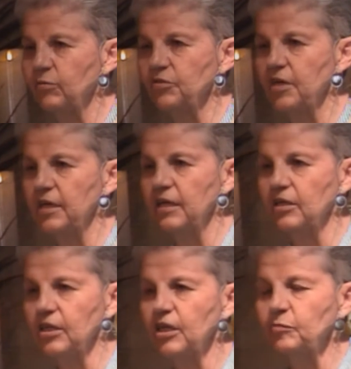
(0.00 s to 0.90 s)
I was getting
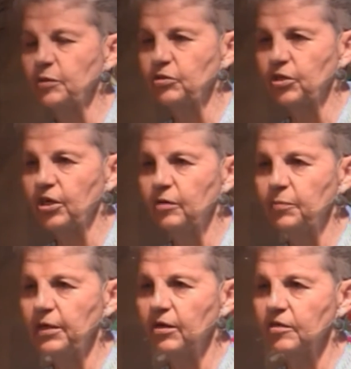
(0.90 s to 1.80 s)
a little
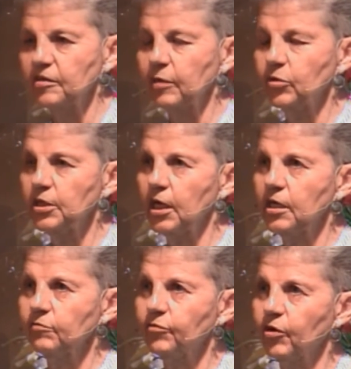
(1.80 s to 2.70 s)
perturbed because they were
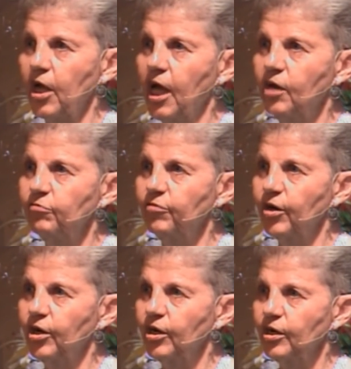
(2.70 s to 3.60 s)
taking
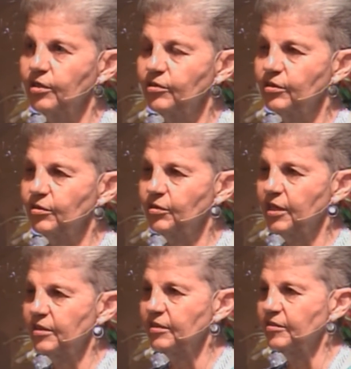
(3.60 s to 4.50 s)
forever to
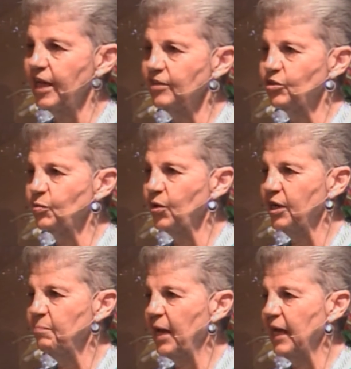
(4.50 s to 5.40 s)
get the
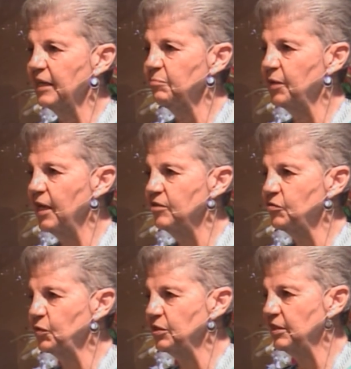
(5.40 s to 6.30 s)
sanctuary back in
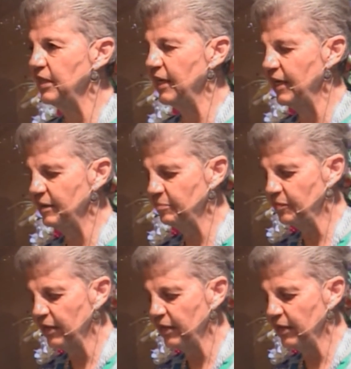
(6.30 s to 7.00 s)
place for today.